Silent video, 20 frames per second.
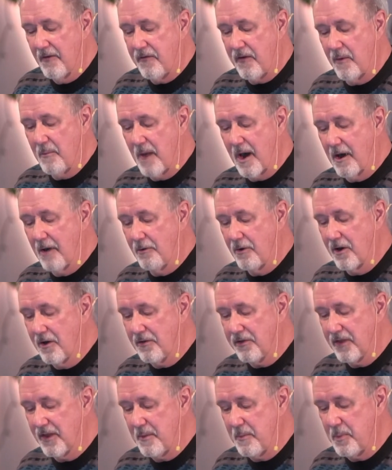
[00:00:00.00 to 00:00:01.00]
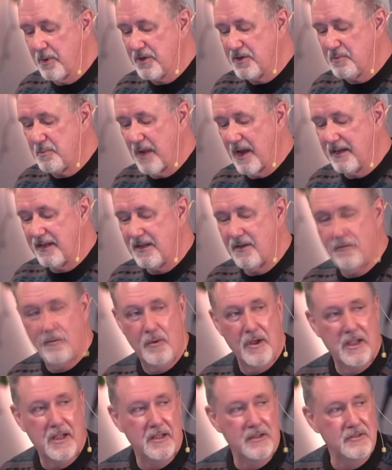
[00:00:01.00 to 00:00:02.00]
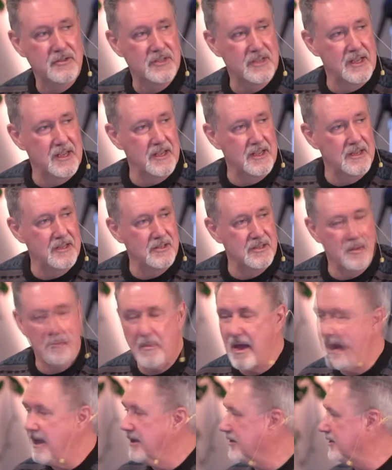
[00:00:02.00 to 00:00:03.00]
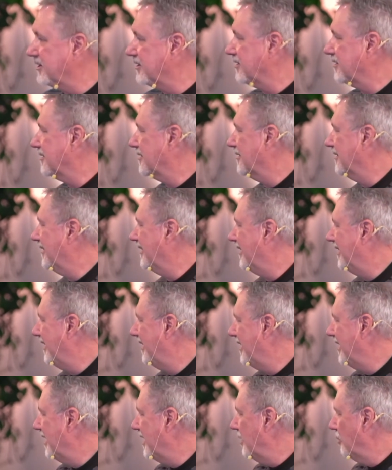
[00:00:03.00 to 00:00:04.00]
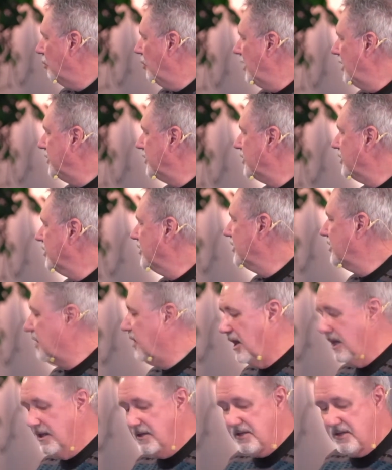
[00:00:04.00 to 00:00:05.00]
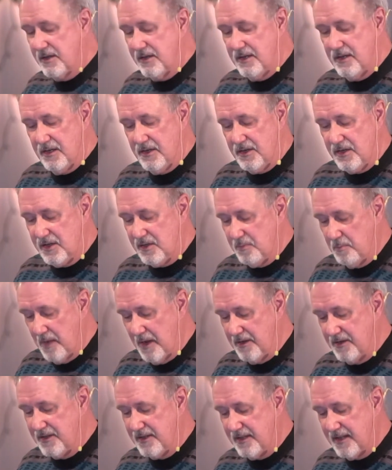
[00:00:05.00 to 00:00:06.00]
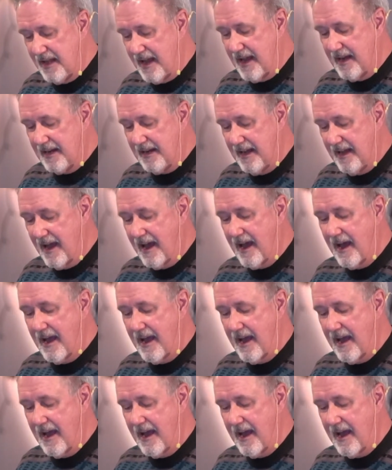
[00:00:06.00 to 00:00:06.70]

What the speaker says: our earthly perspective, we can see he's a mess. We should just dismiss that guy.